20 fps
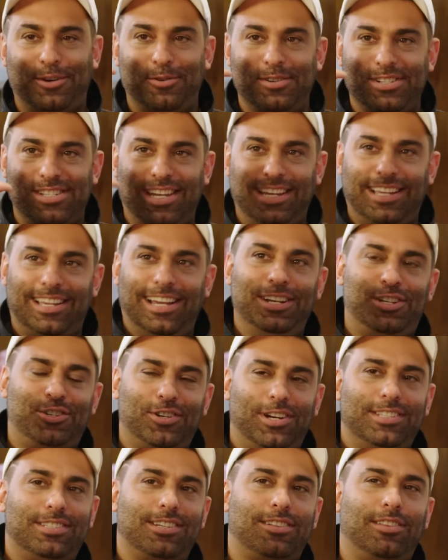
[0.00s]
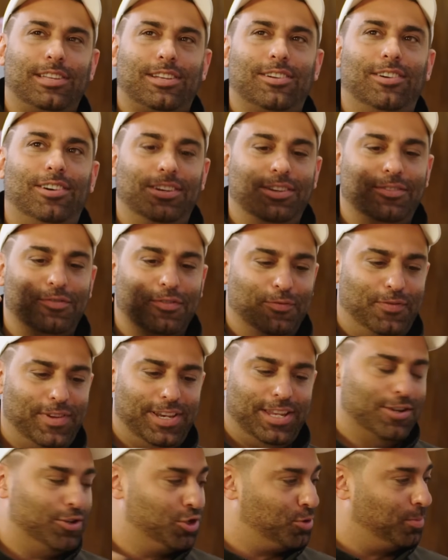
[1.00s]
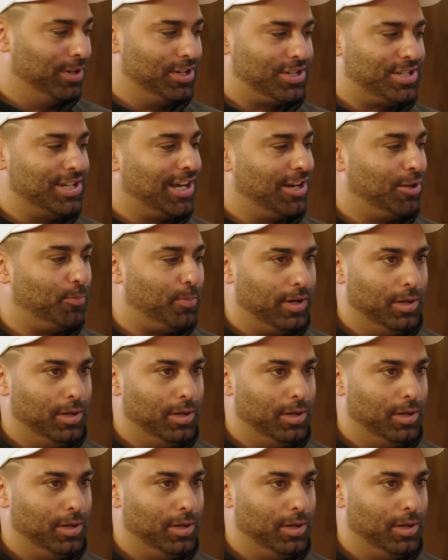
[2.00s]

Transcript: There was like, I tried to click on videos, but it's not up